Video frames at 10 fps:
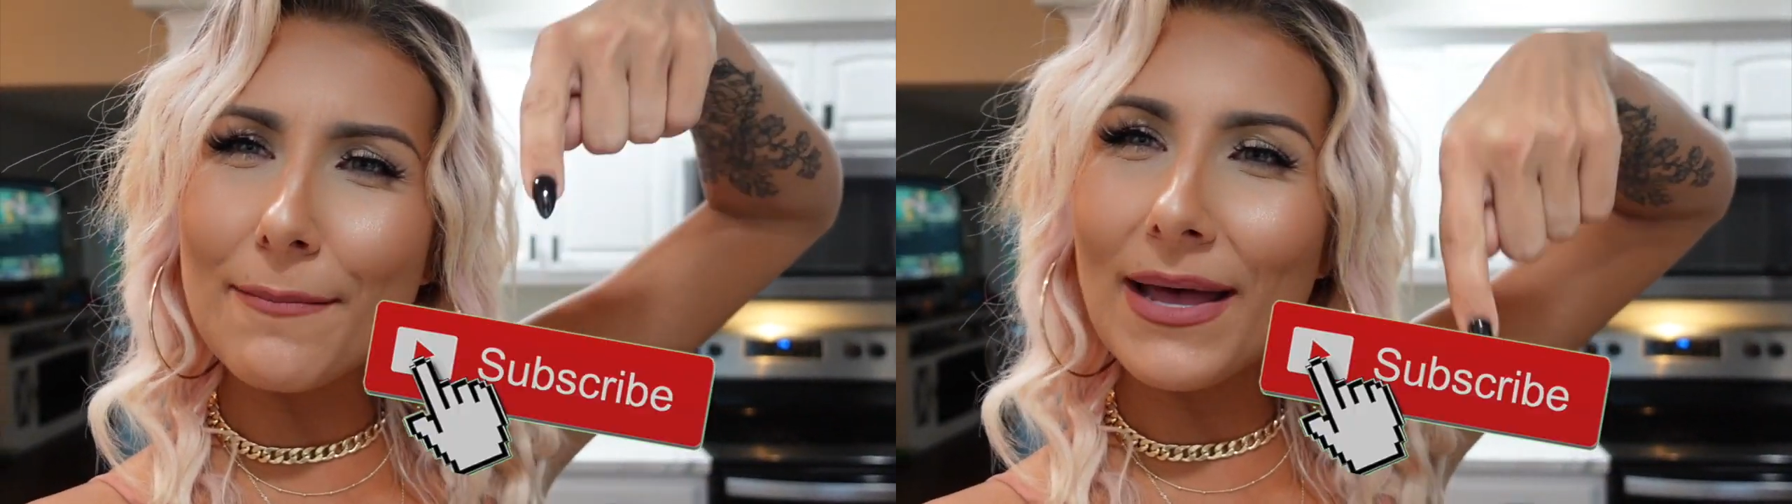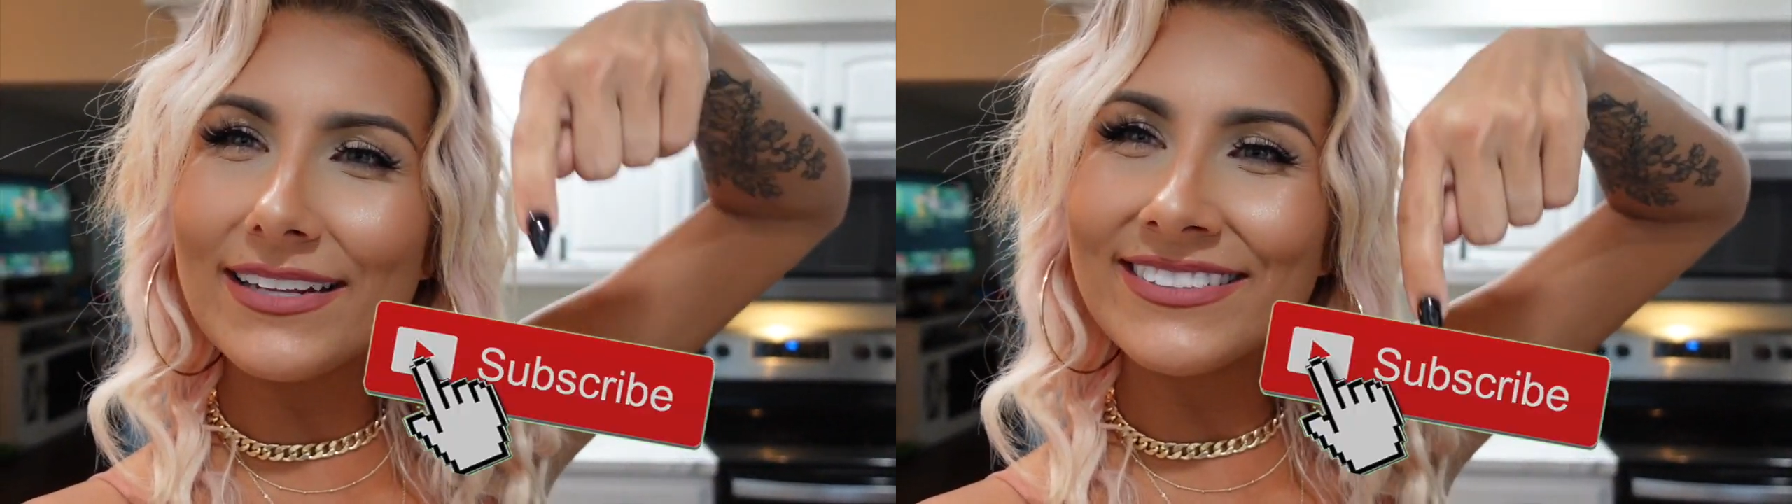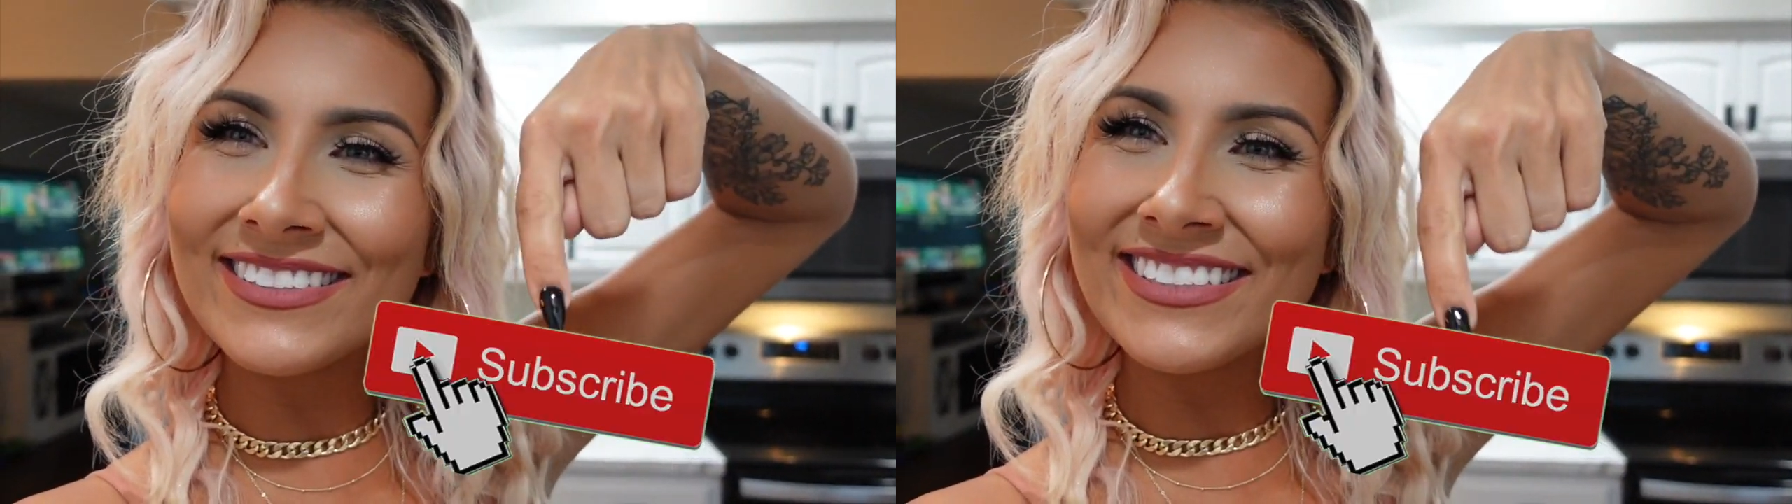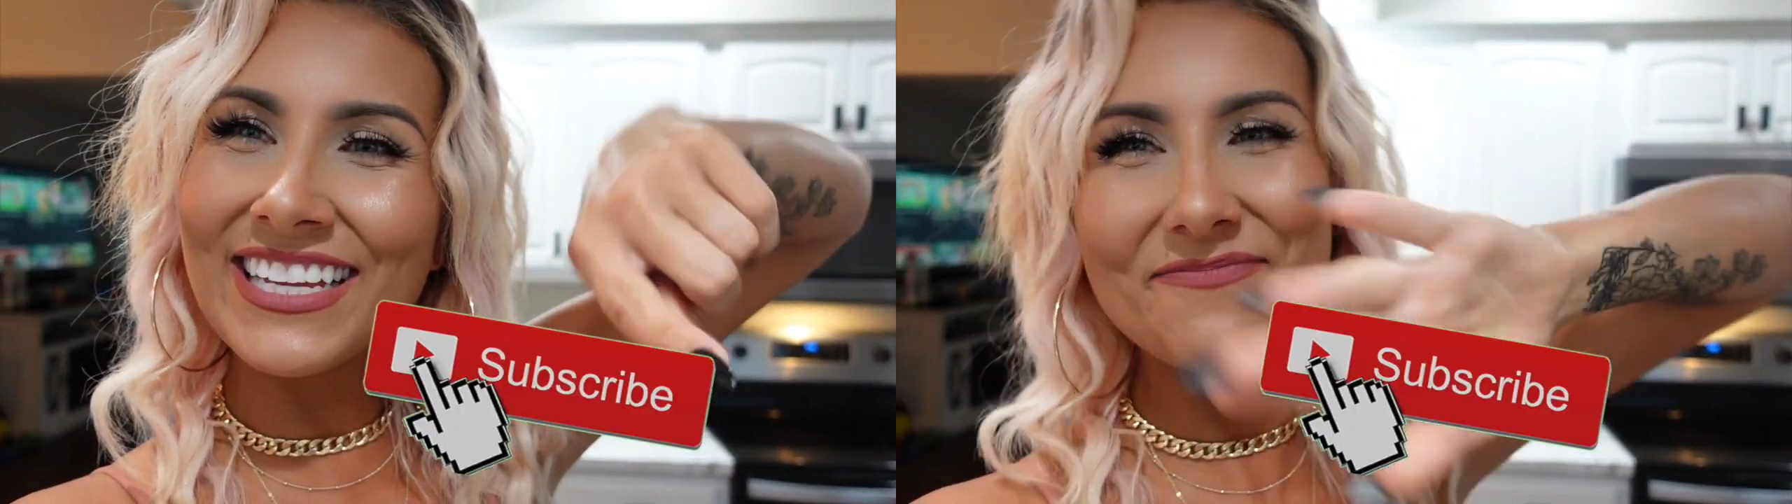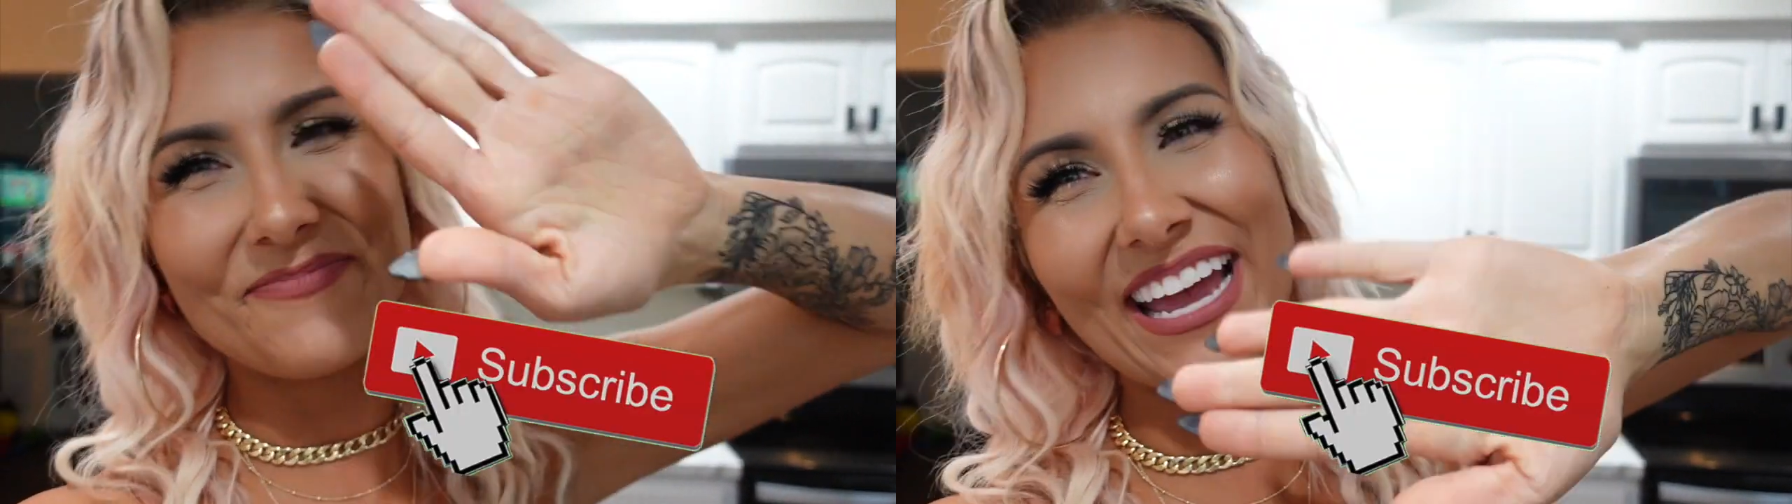button.
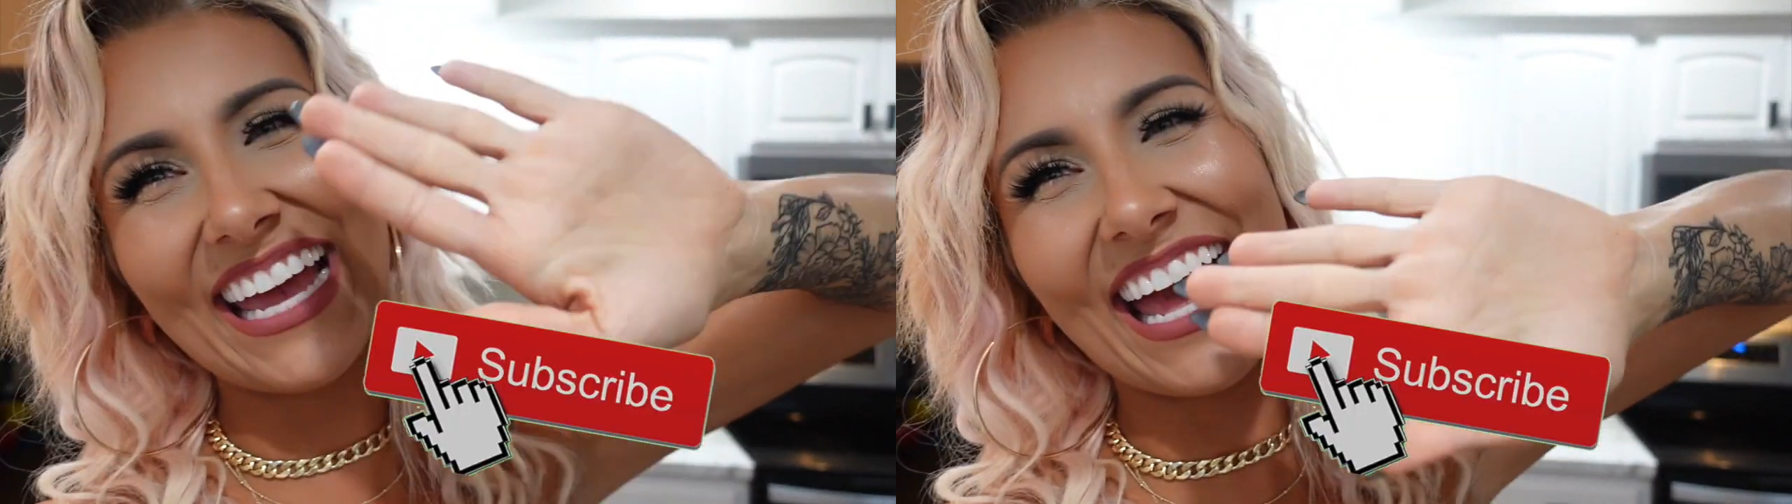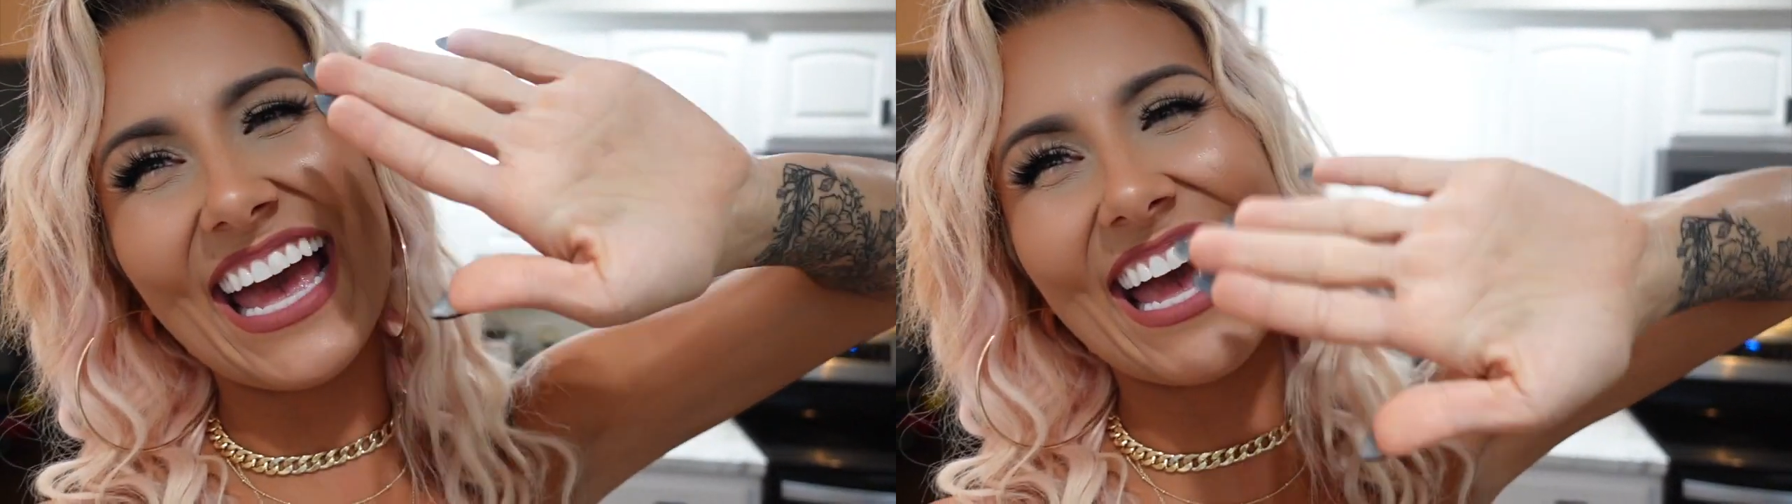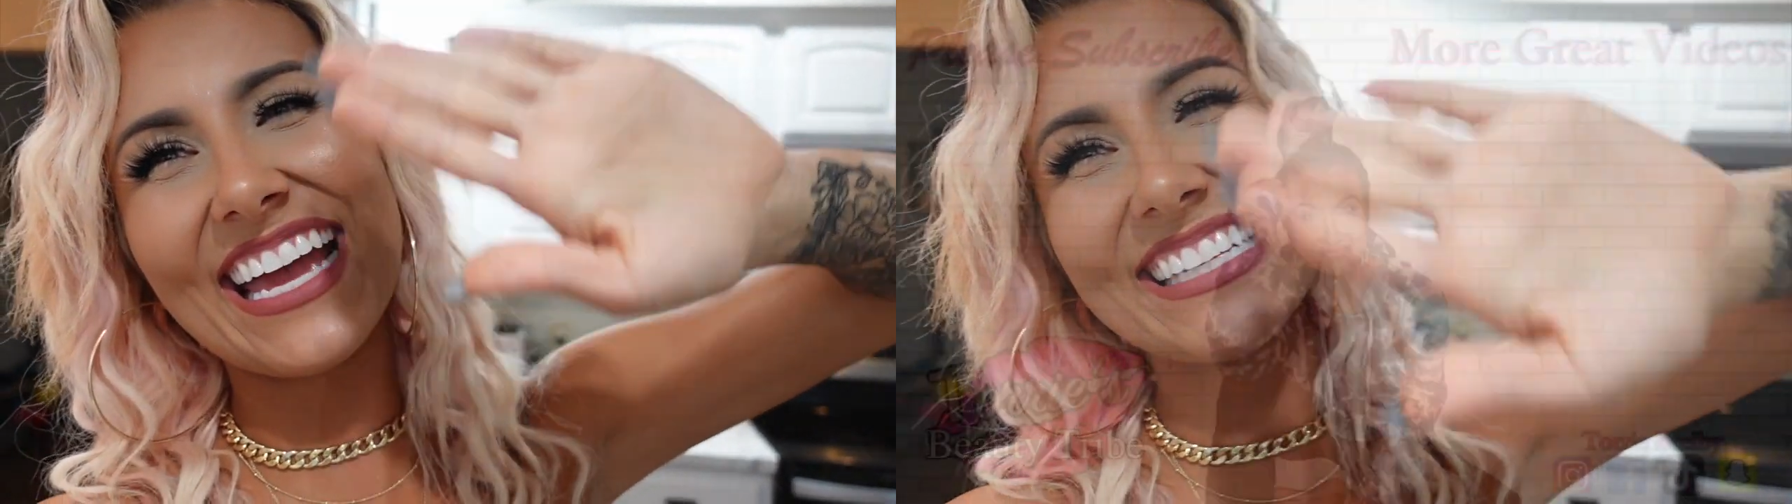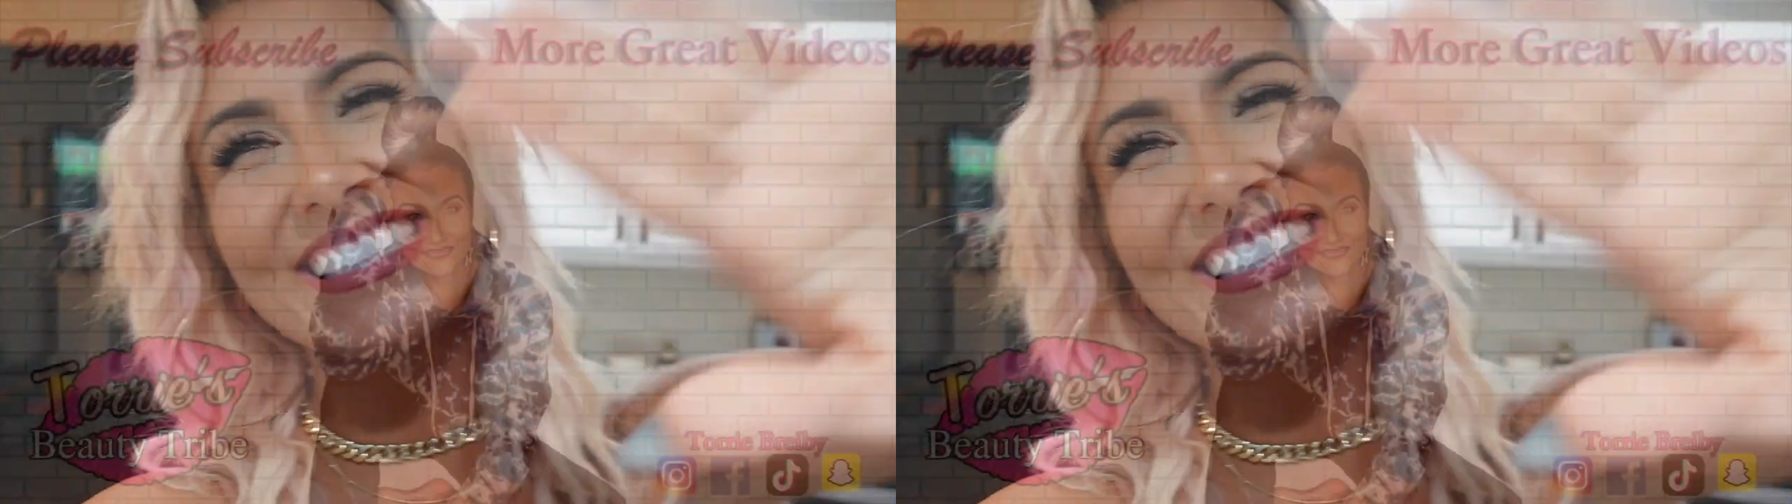Bye, guys.